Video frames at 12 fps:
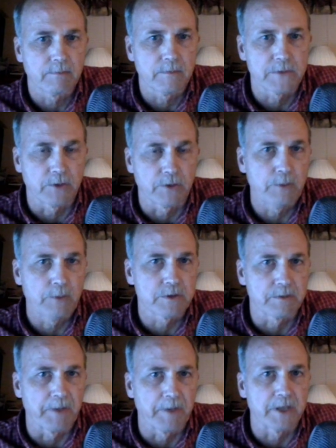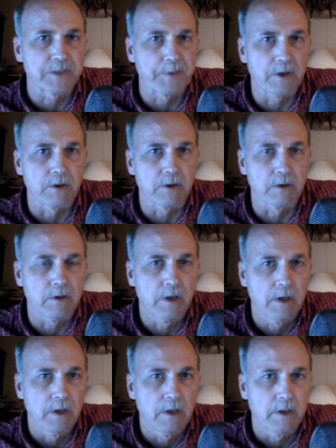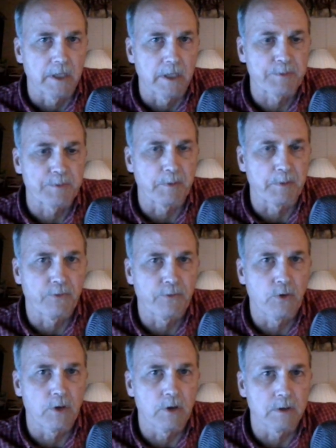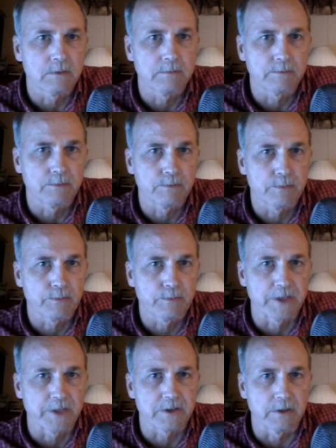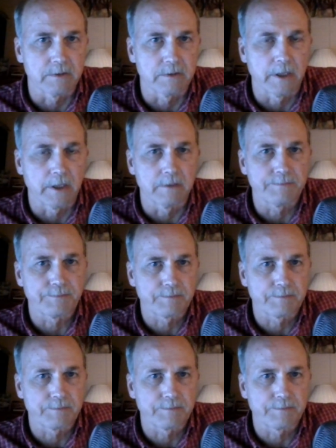so he was the main speaker that spoke before President Lincoln,